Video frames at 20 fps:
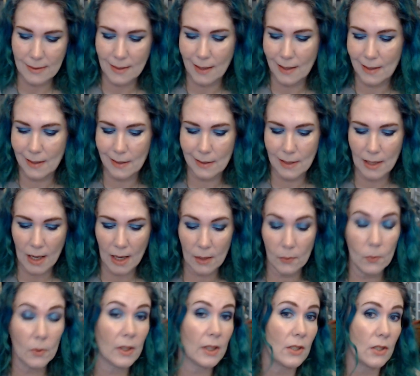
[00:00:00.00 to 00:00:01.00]
and I
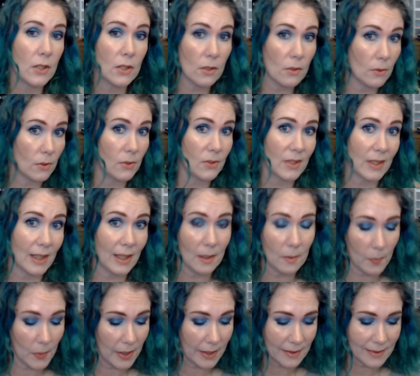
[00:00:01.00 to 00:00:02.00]
will continue using it
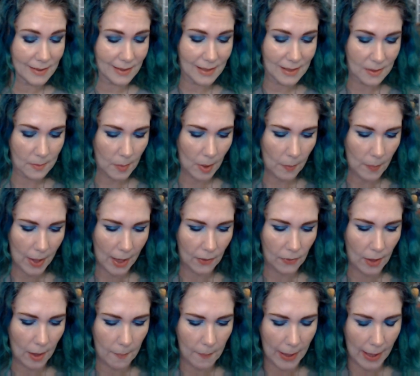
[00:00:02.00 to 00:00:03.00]
because it is my Pan
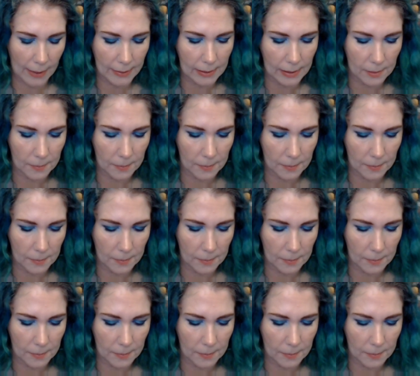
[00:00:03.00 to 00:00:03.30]
That palette.